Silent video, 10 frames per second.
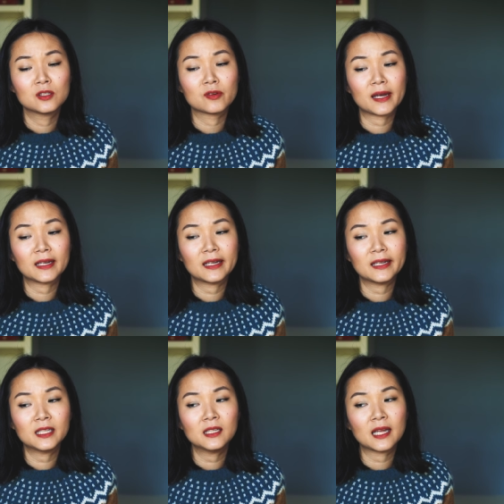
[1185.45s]
So I
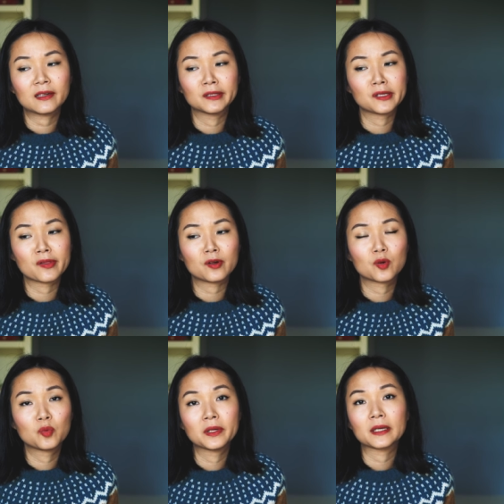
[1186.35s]
needed like another
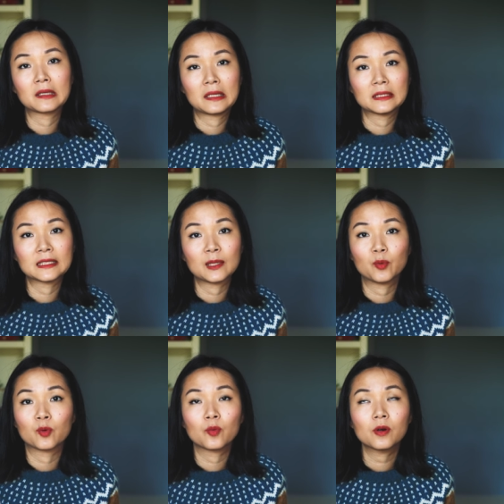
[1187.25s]
quick knit to
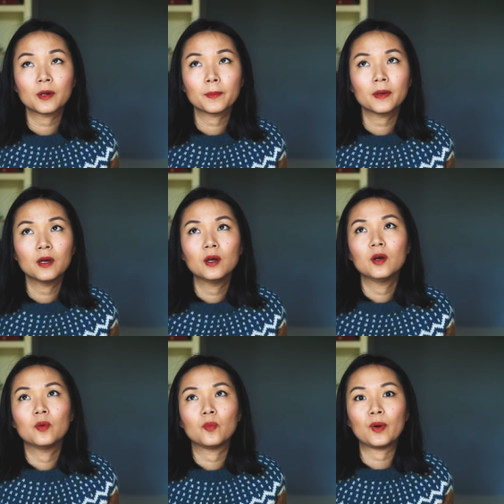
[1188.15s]
keep her warm
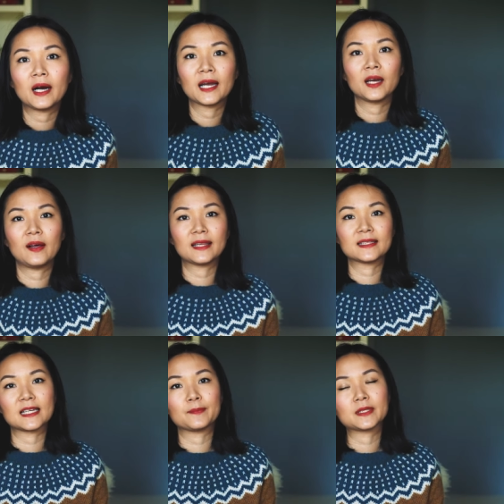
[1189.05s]
while at
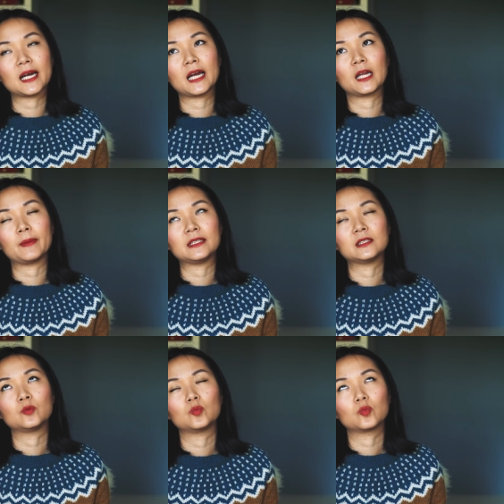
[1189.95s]
the same time I
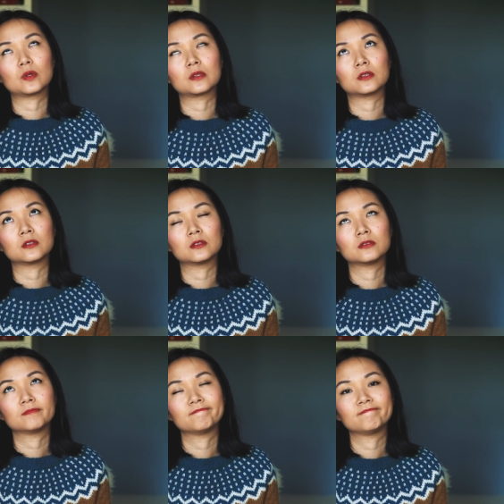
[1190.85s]
didn't want to
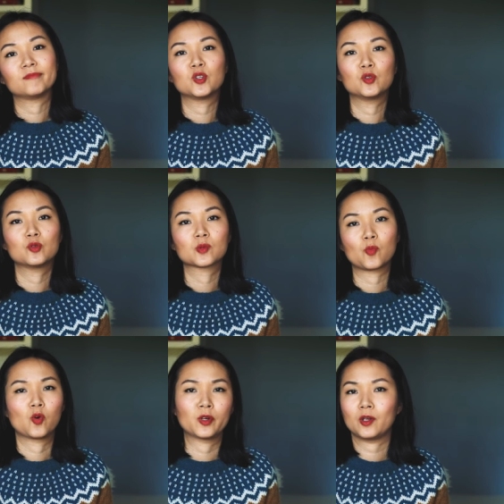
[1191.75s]

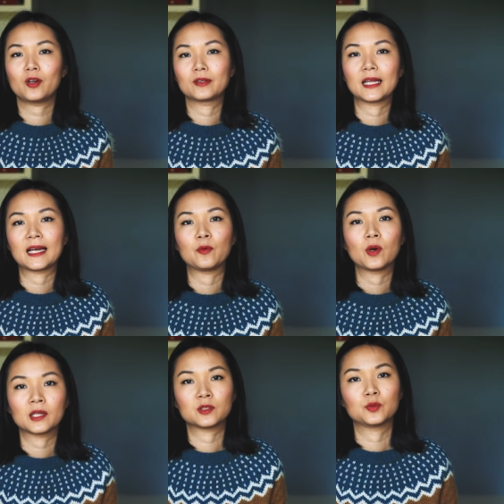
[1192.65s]
use more yarn. Like I
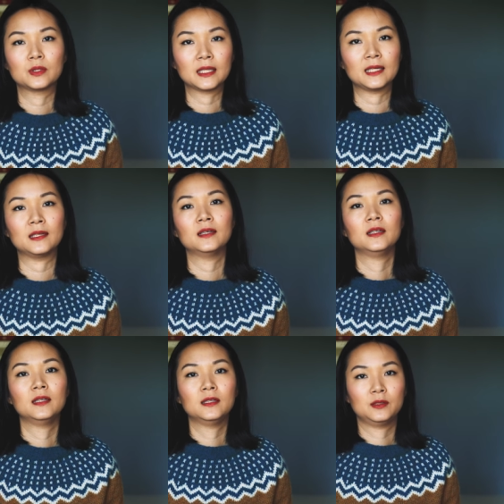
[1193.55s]
wanted to really
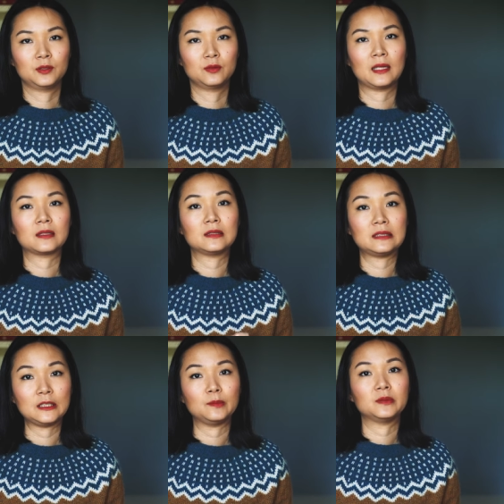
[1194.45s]
do like a
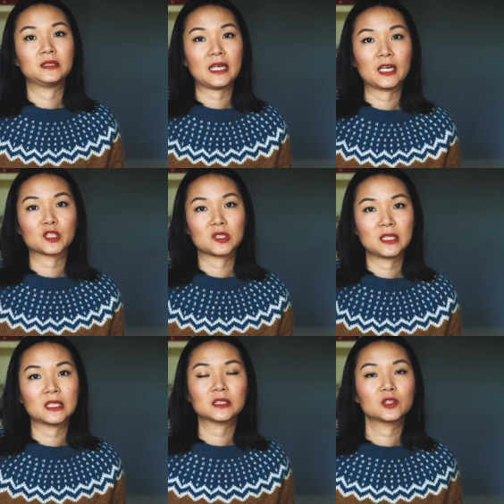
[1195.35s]
deep stash
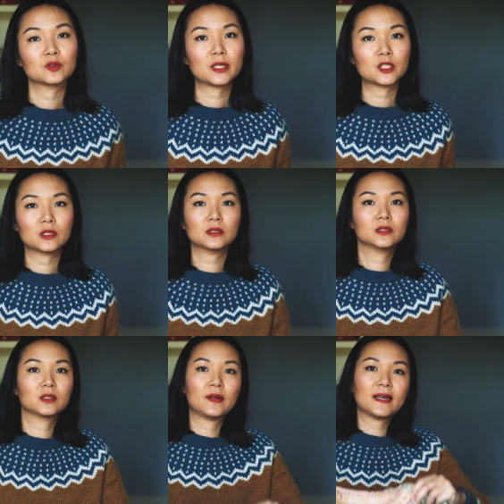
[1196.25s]
knitting
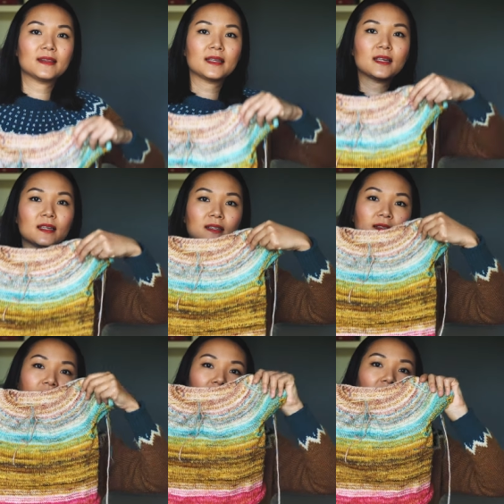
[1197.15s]
situation. So I think
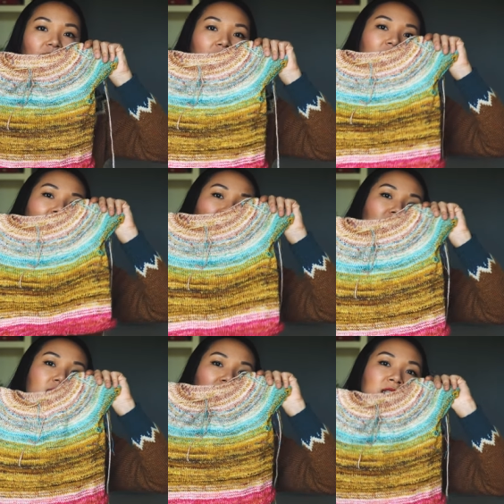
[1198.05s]
it's been
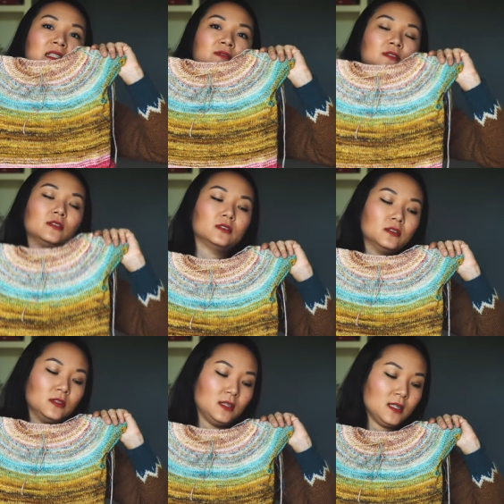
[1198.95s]
very successful.